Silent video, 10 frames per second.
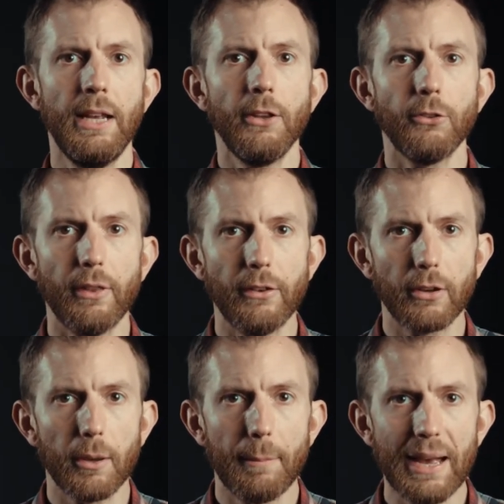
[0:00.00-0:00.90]
So there's a
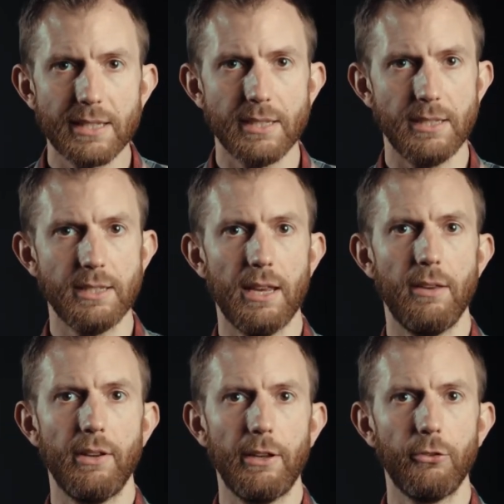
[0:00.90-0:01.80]
capacity
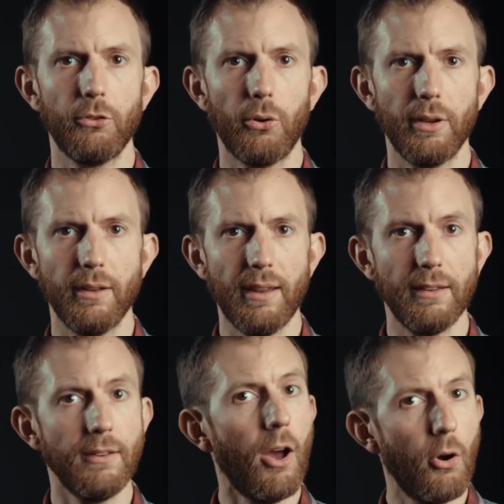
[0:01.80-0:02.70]
saving in storing the
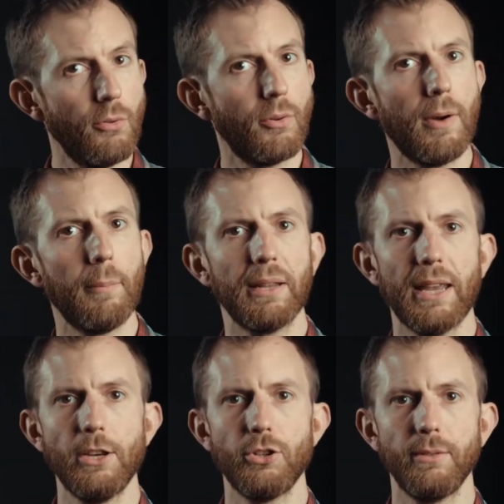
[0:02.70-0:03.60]
data over
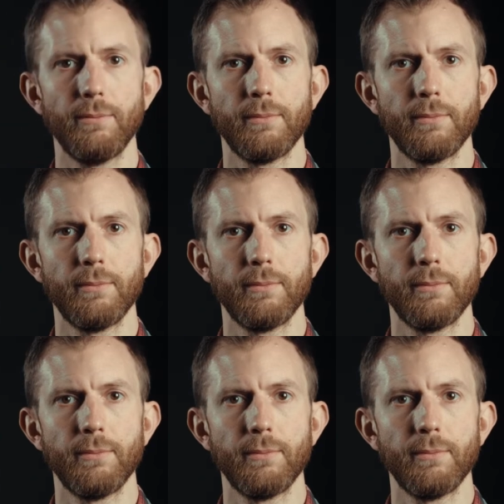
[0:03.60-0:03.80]
replication,